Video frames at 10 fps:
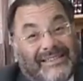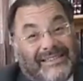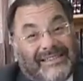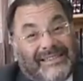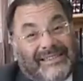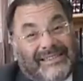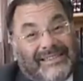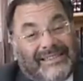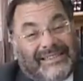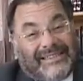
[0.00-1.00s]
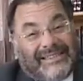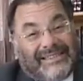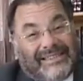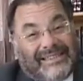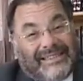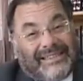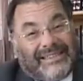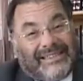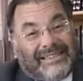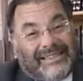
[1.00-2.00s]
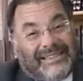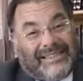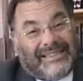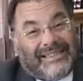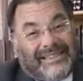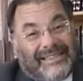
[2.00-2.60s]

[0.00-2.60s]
[no speech]